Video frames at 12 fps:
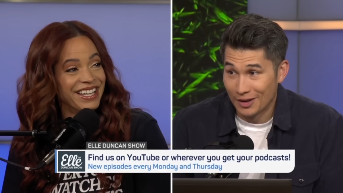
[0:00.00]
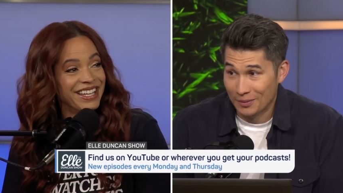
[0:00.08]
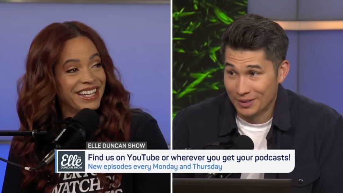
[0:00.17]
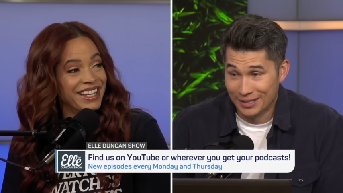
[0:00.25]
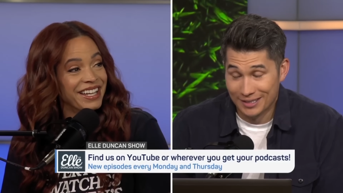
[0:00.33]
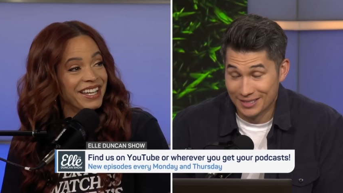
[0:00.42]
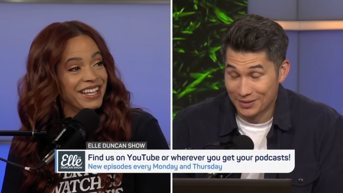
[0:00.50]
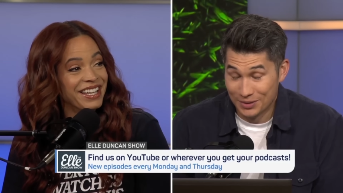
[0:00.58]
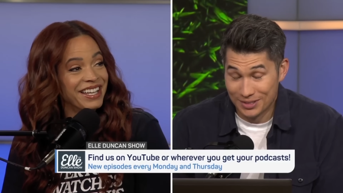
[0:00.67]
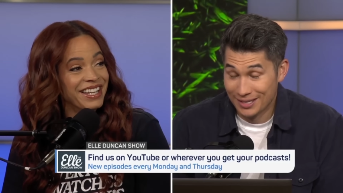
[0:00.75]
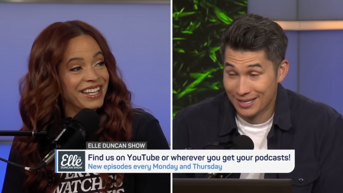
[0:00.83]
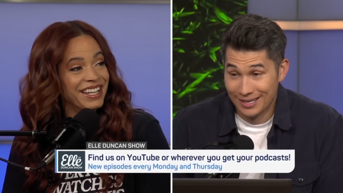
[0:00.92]
Speaker 1: on because it
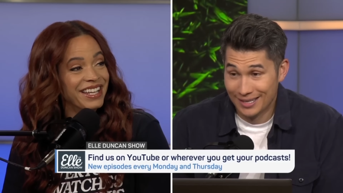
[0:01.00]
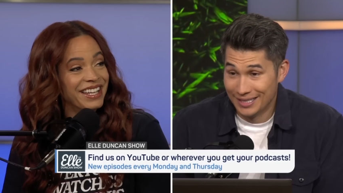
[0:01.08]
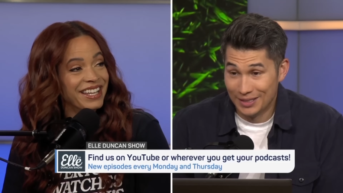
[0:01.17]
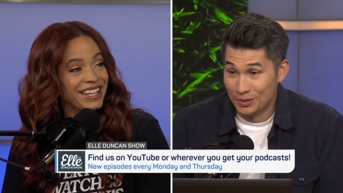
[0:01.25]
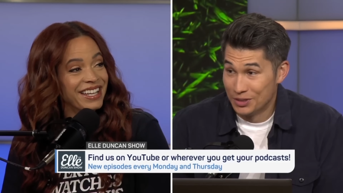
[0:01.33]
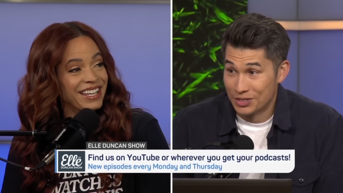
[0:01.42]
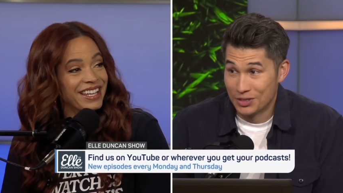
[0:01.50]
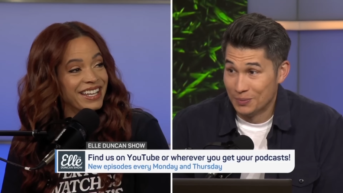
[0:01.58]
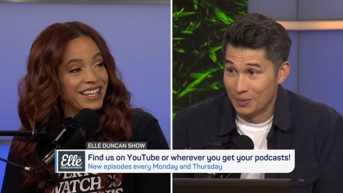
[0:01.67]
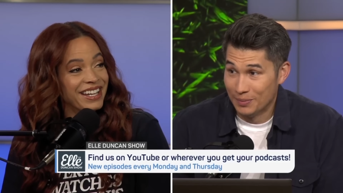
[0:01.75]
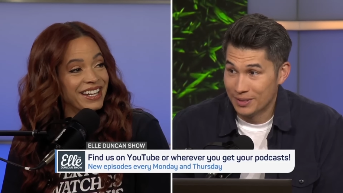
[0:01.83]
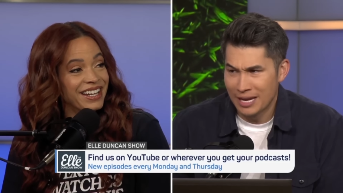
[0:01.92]
was it was
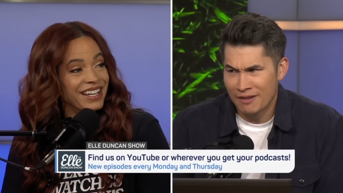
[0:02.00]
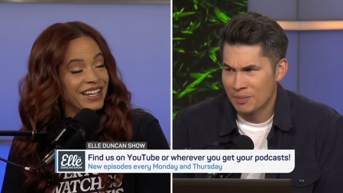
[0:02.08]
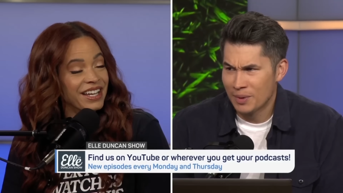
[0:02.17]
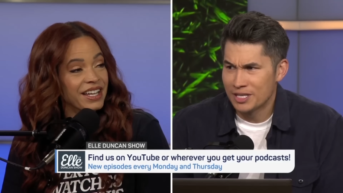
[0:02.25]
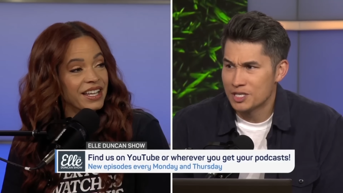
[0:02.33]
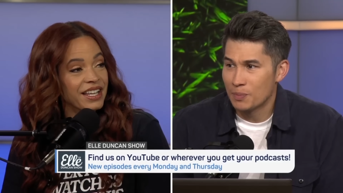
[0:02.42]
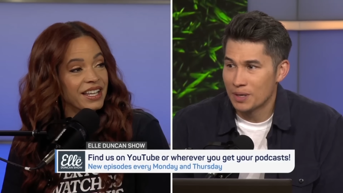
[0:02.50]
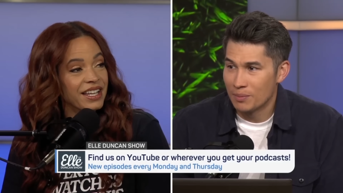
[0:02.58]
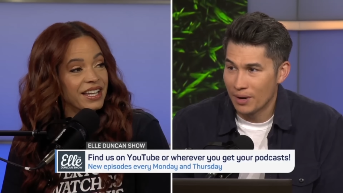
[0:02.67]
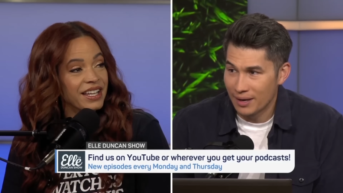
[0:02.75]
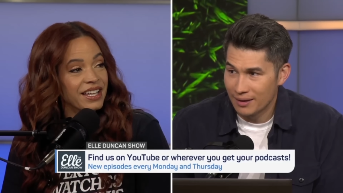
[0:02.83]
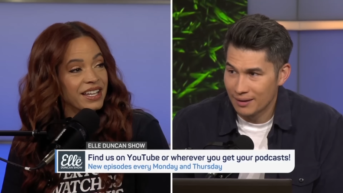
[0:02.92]
super. Everybody's spring
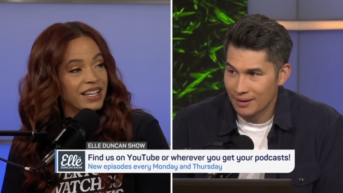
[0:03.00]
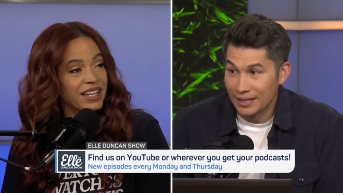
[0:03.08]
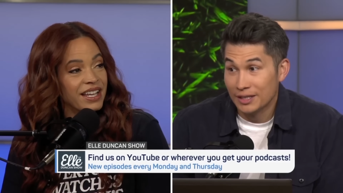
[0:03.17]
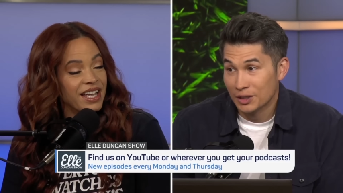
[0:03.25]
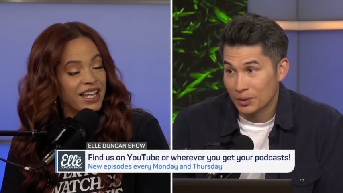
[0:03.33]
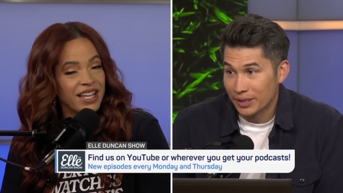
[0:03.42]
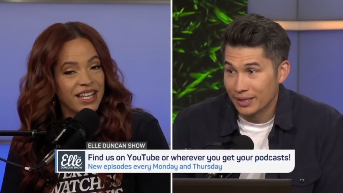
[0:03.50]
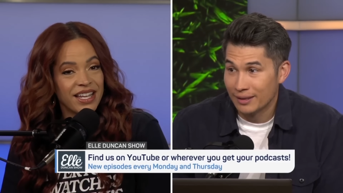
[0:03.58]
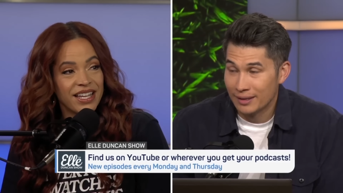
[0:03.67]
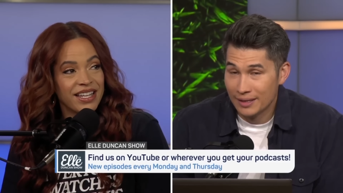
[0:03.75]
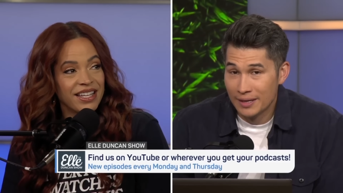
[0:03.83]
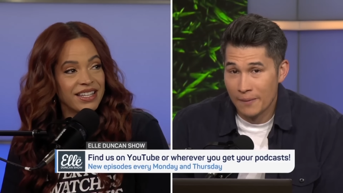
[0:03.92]
break, including
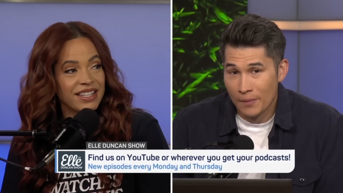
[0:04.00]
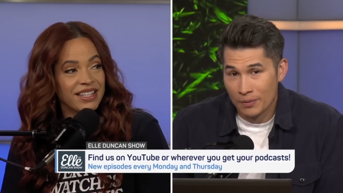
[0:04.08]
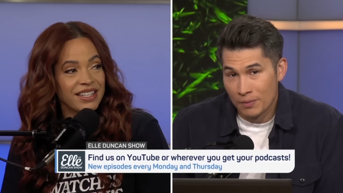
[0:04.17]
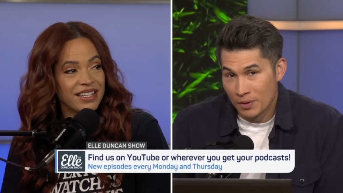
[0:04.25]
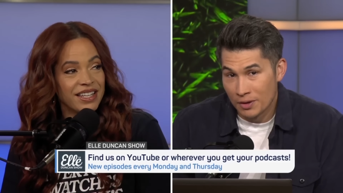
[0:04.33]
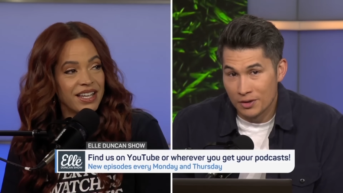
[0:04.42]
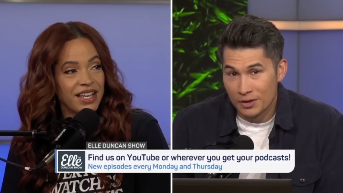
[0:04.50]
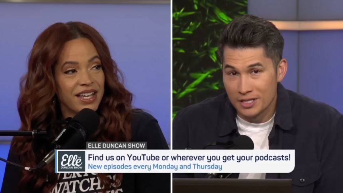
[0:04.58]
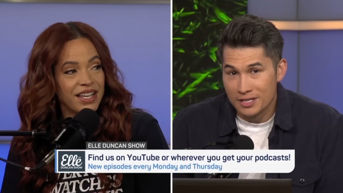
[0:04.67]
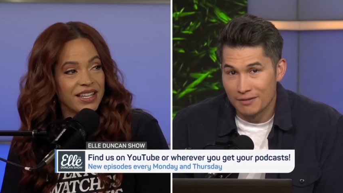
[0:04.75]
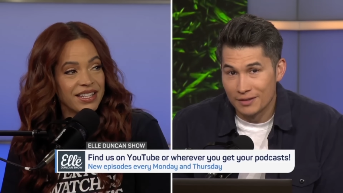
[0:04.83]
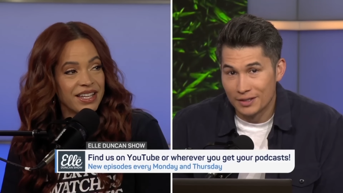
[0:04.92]
a
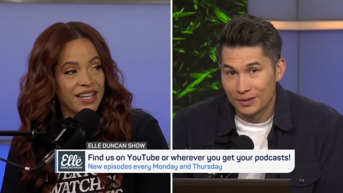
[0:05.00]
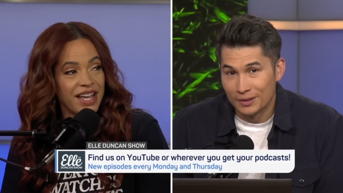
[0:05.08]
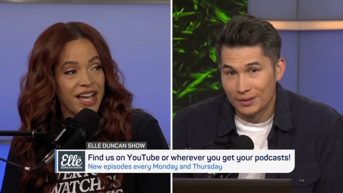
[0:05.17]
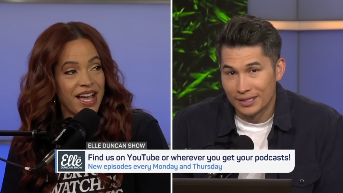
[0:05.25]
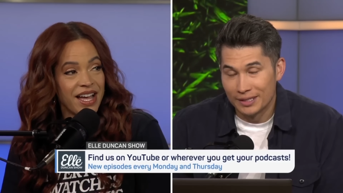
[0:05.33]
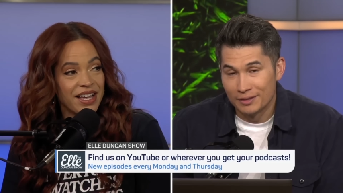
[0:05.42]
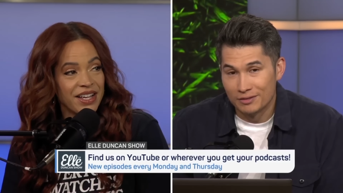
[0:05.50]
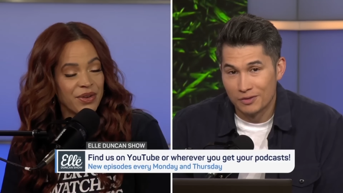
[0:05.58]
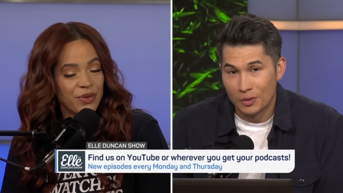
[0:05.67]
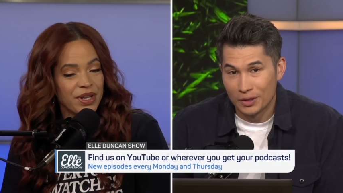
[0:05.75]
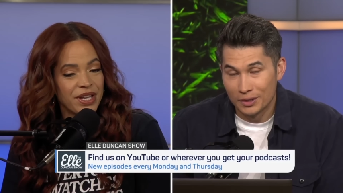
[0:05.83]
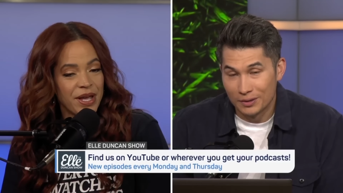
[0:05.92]
37 year old, a
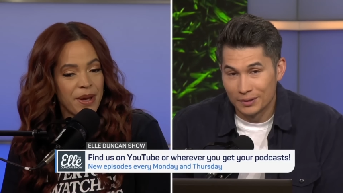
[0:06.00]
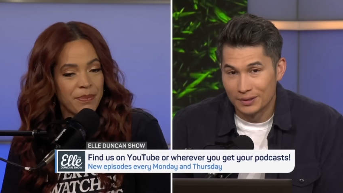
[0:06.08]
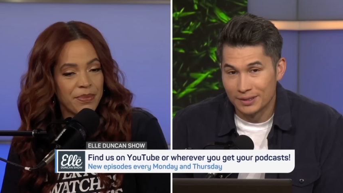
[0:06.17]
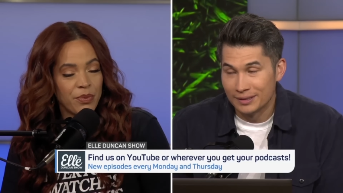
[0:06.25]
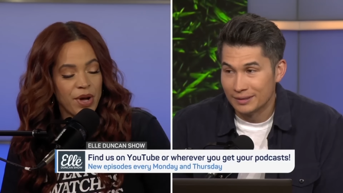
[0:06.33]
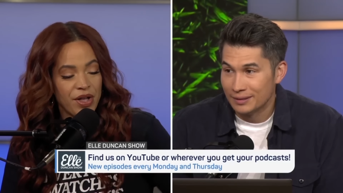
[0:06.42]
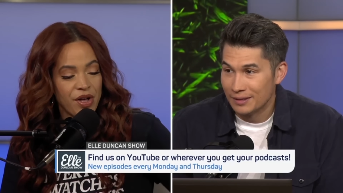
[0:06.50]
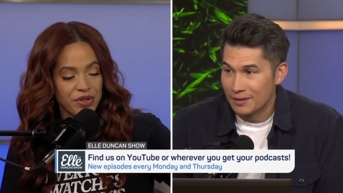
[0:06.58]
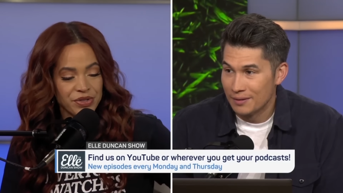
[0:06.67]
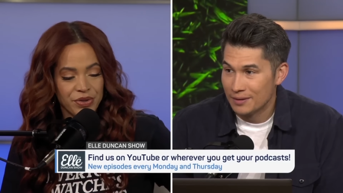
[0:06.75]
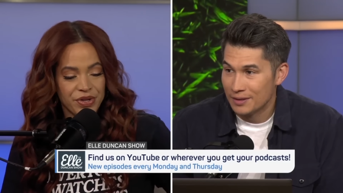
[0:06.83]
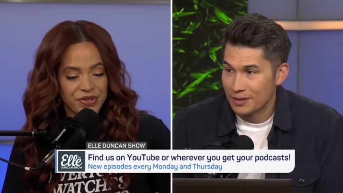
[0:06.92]
40 year
Speaker 2: yep. old. Yep. Well,
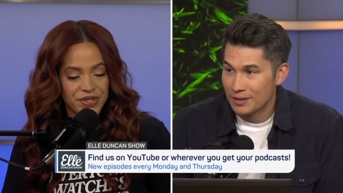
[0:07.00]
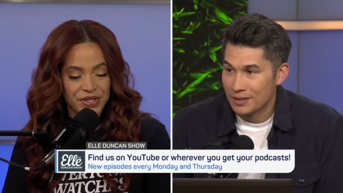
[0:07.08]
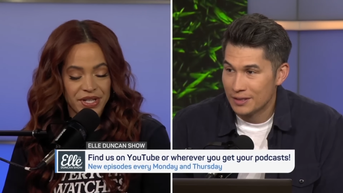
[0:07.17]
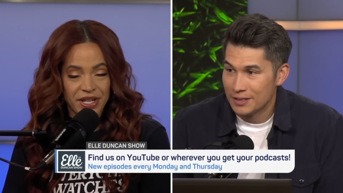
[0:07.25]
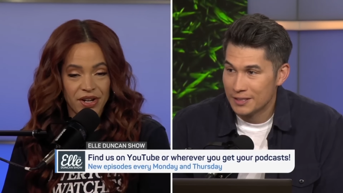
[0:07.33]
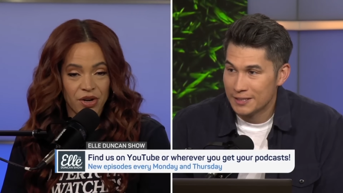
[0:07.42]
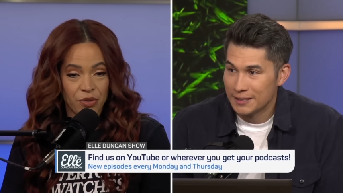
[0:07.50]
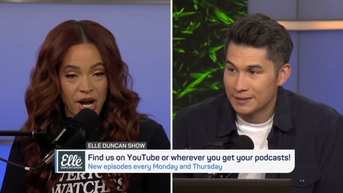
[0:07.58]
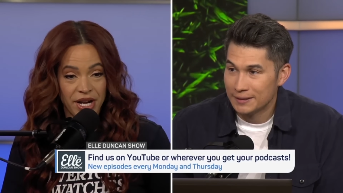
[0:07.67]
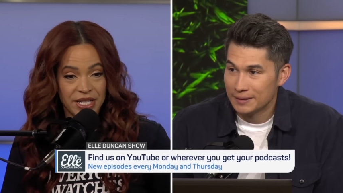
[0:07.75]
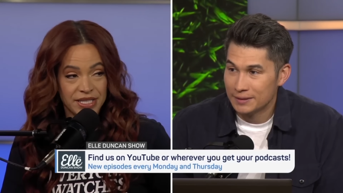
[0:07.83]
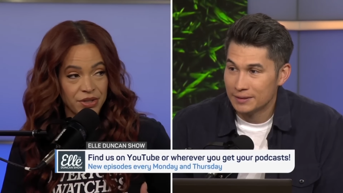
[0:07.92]
also because the Slinky Dog
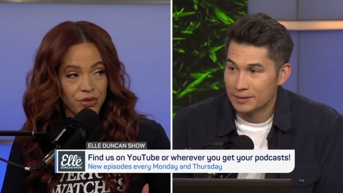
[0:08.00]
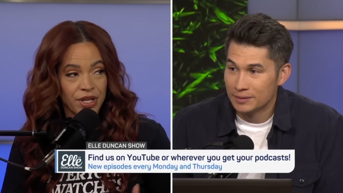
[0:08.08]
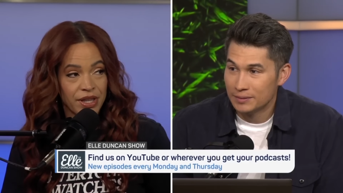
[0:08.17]
ride is literally